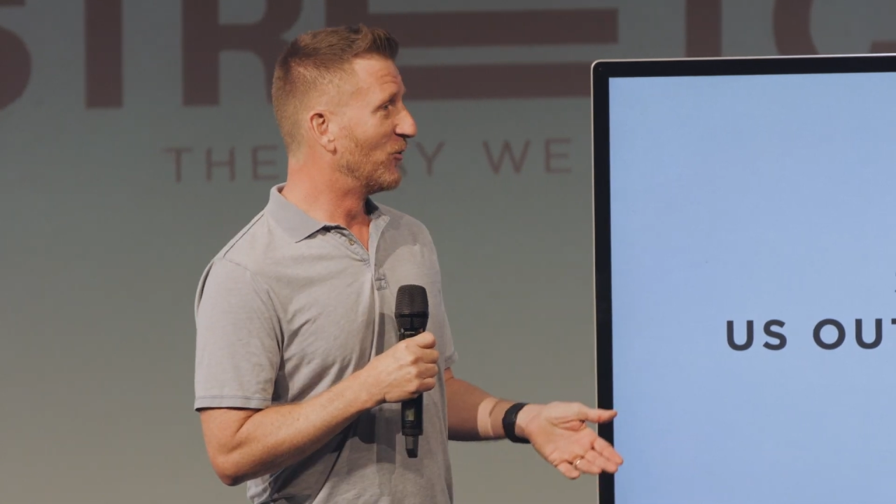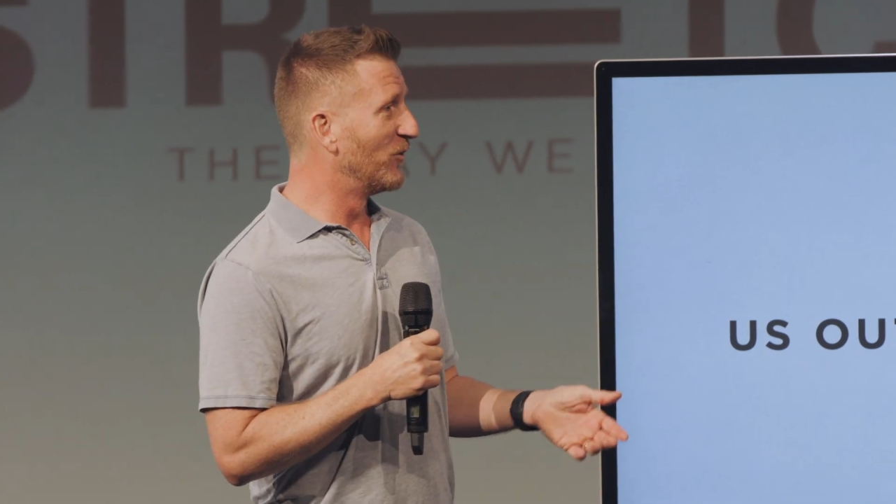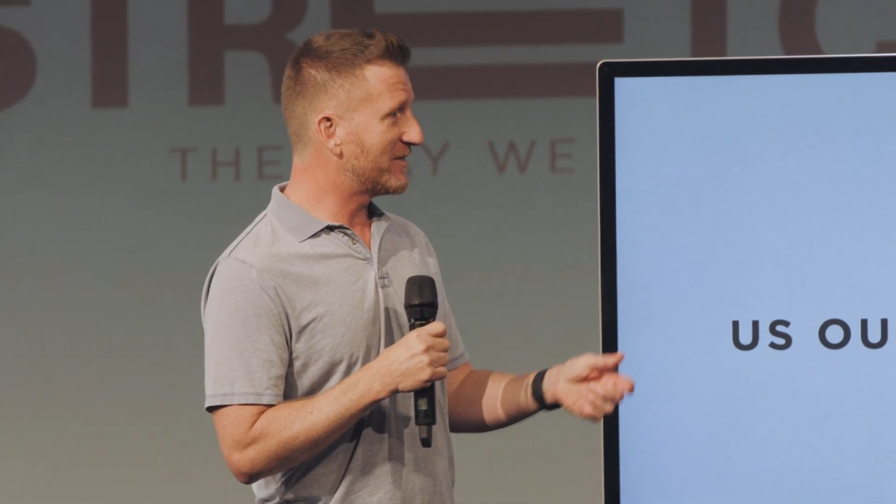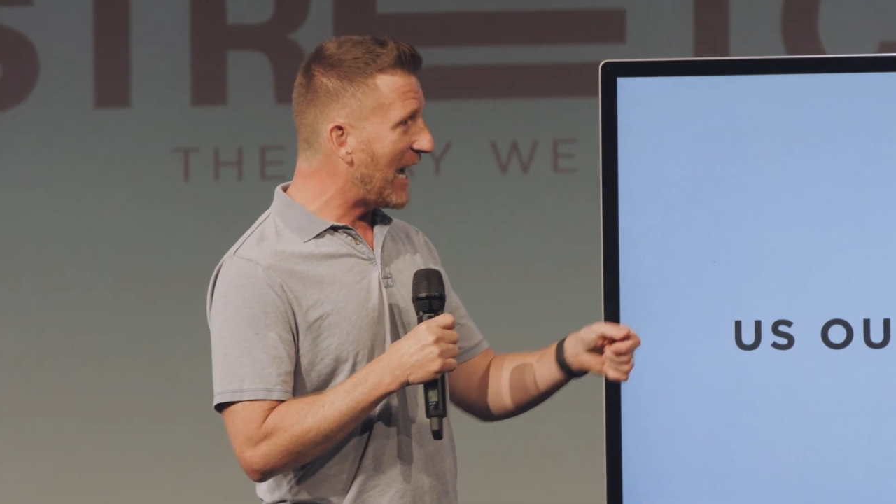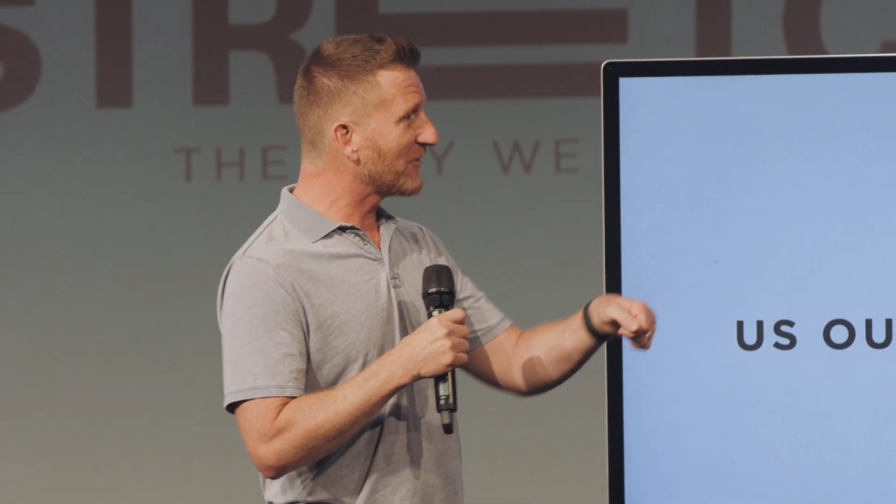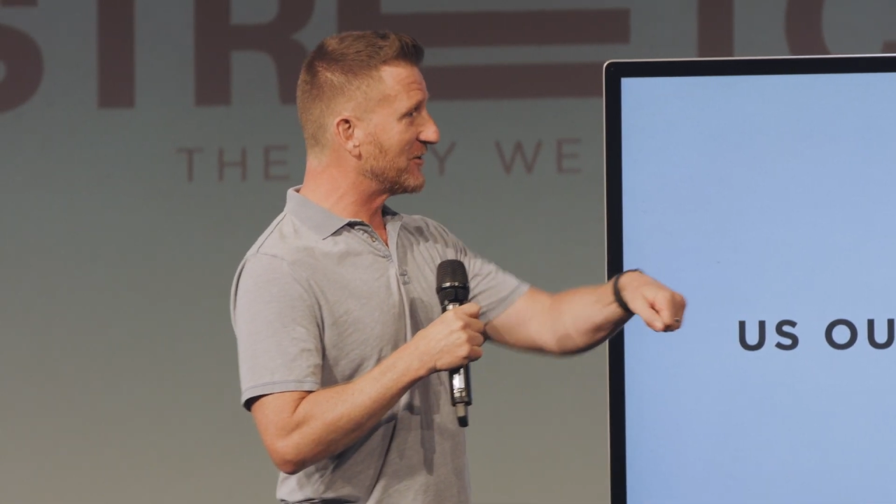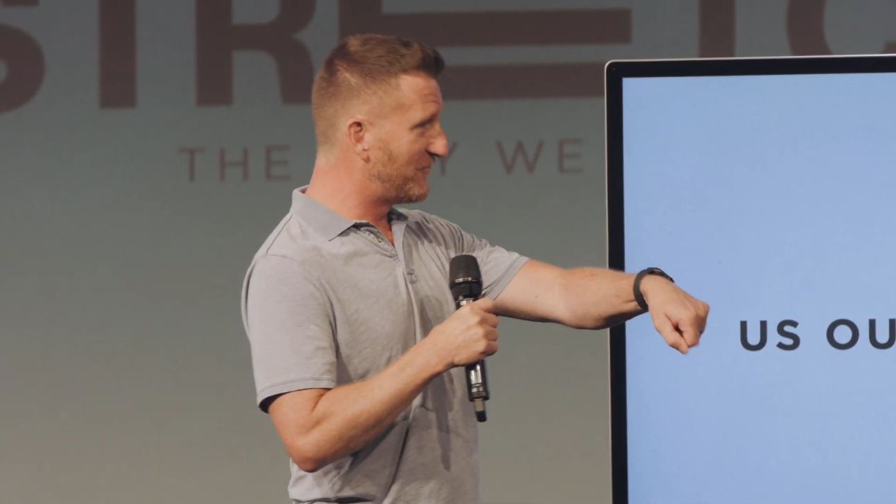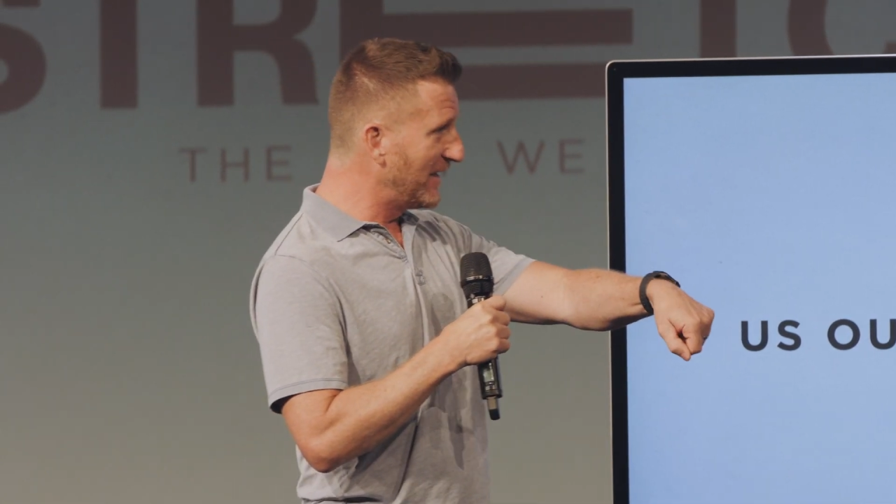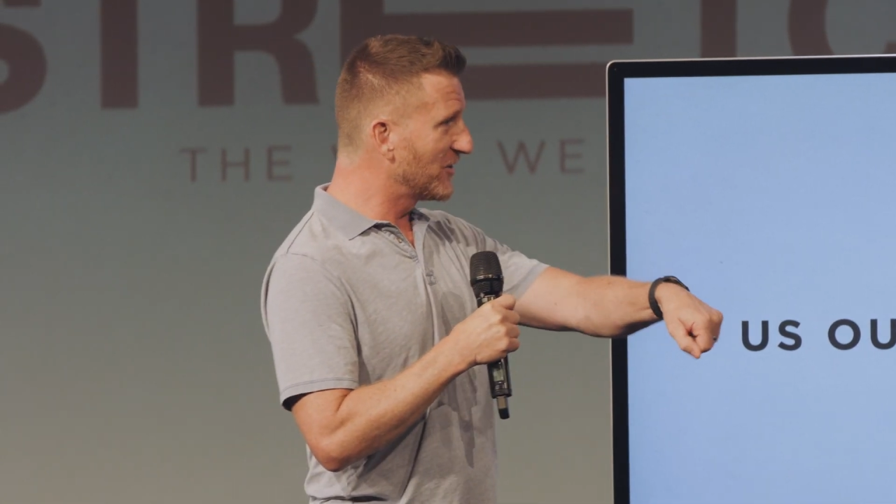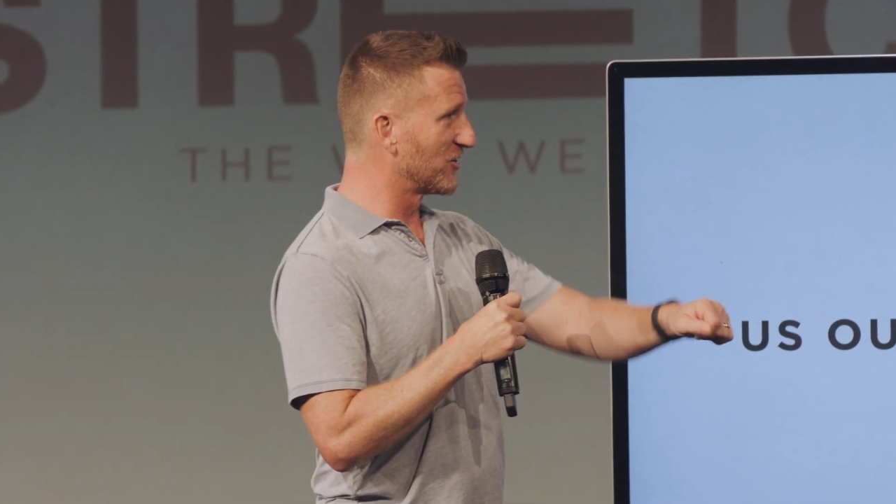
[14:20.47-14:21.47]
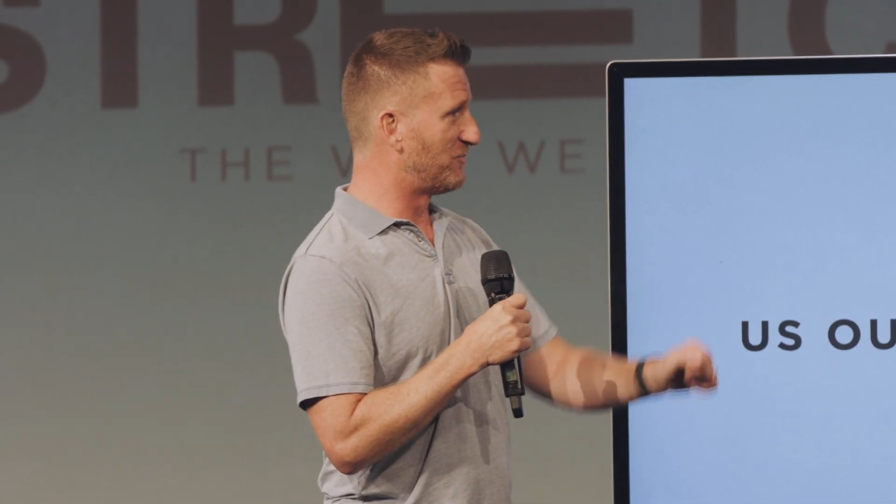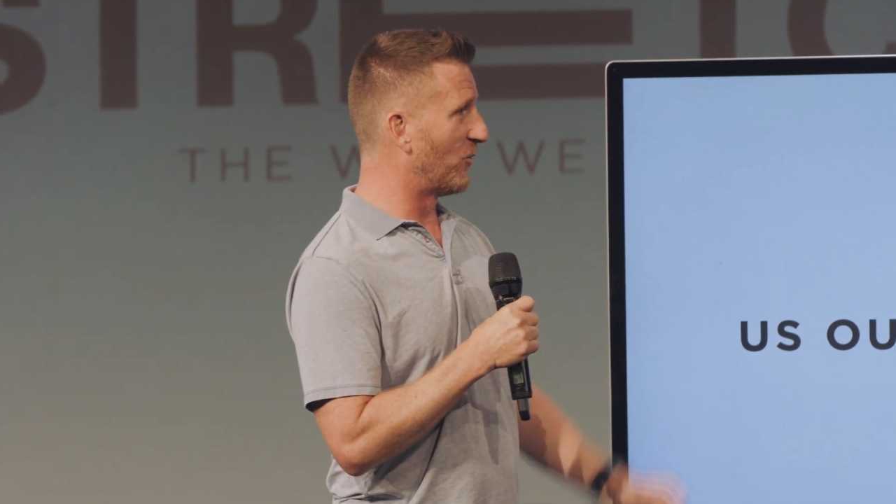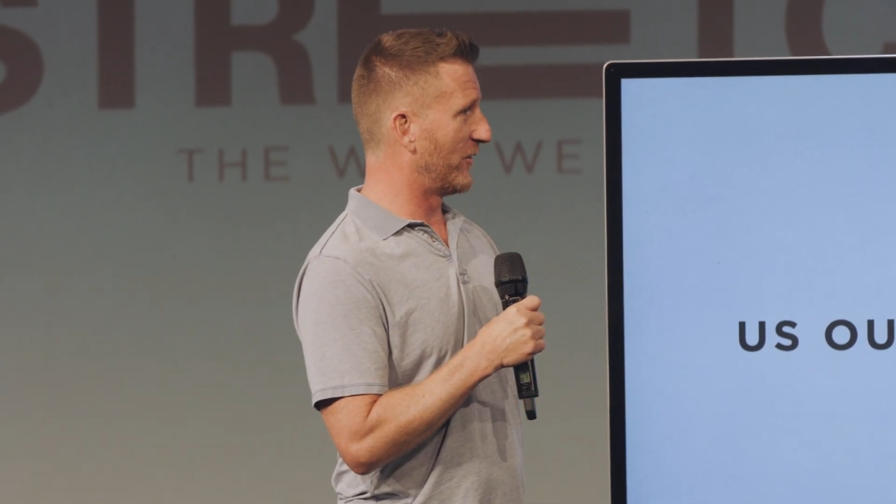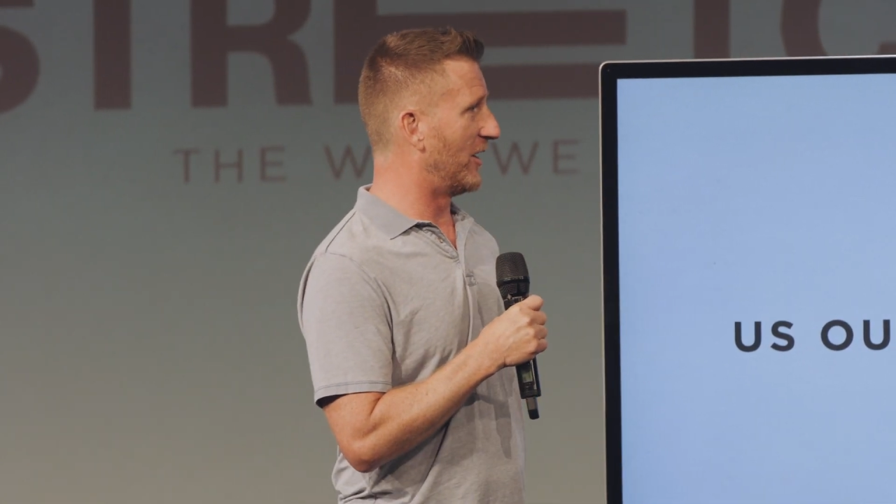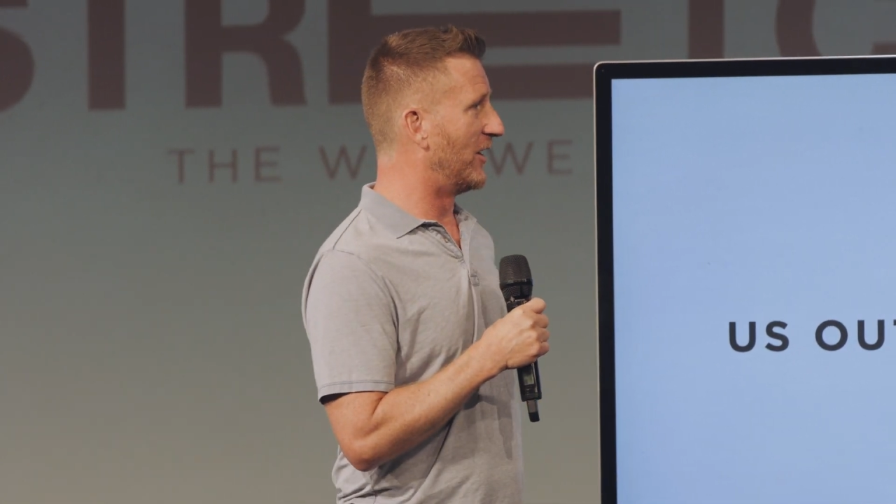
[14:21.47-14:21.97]
without the vinegar
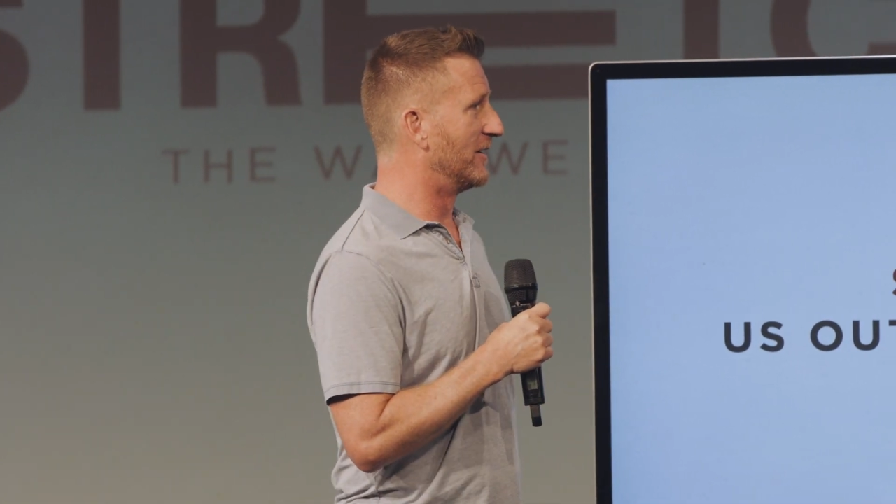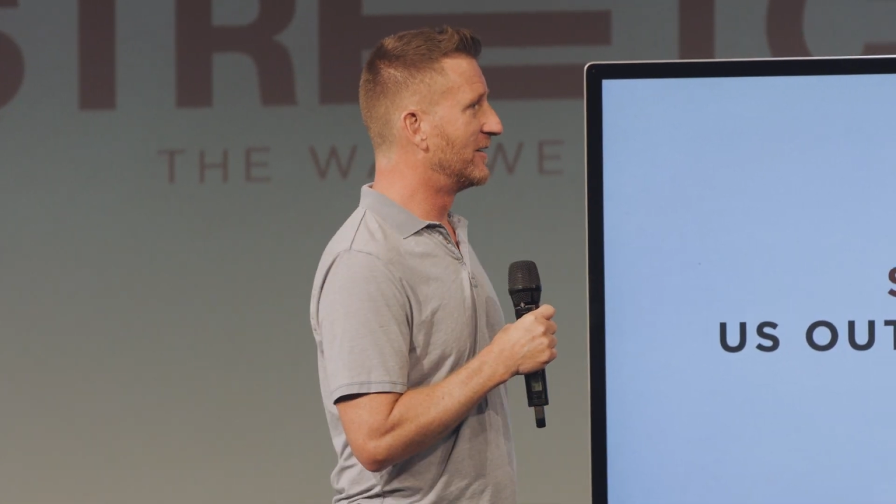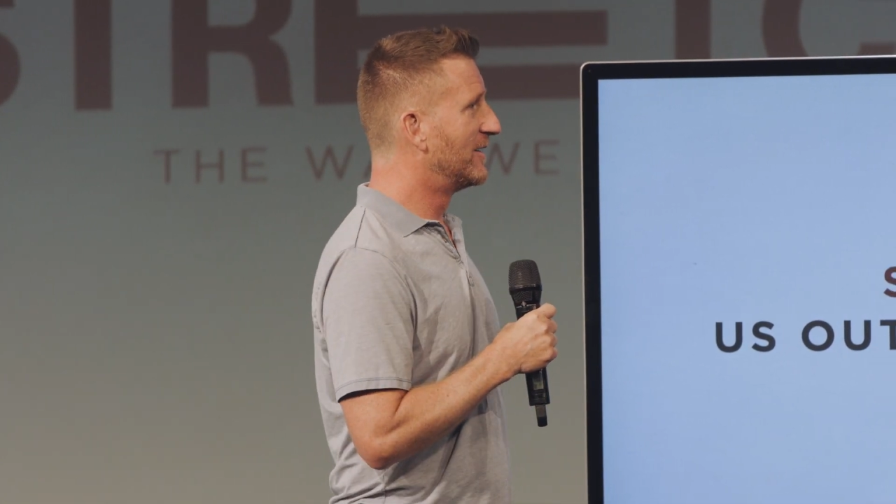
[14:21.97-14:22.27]
poured on.